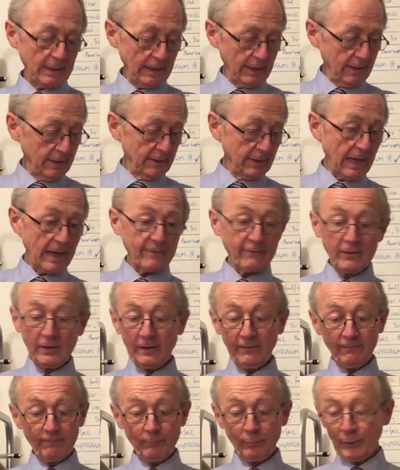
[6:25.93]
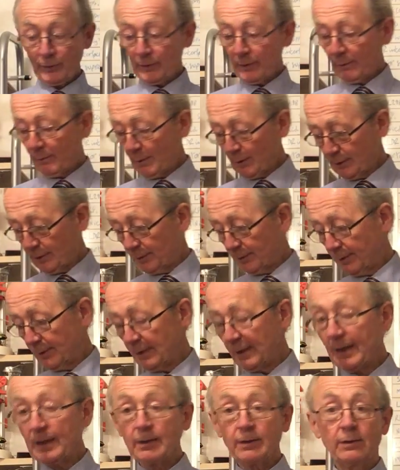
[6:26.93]
and they haven't even put their rocket on
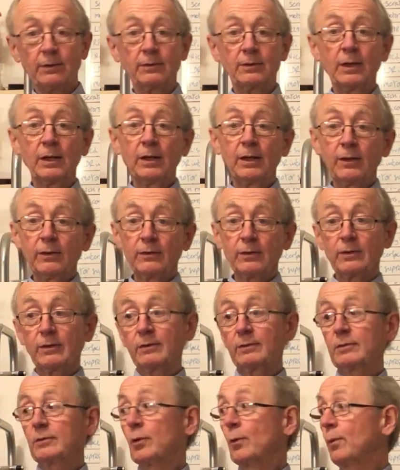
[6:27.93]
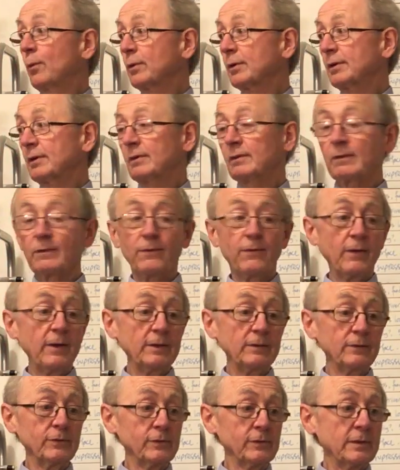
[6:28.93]
yet, and they're talking to the
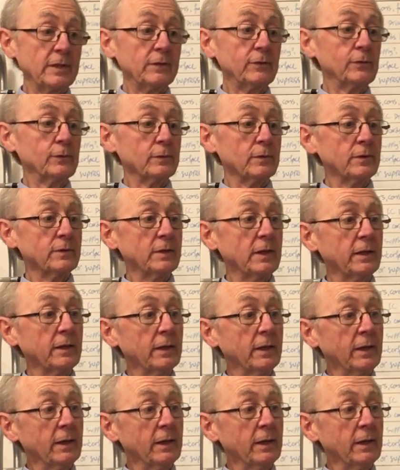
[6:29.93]
friends and that sort of thing,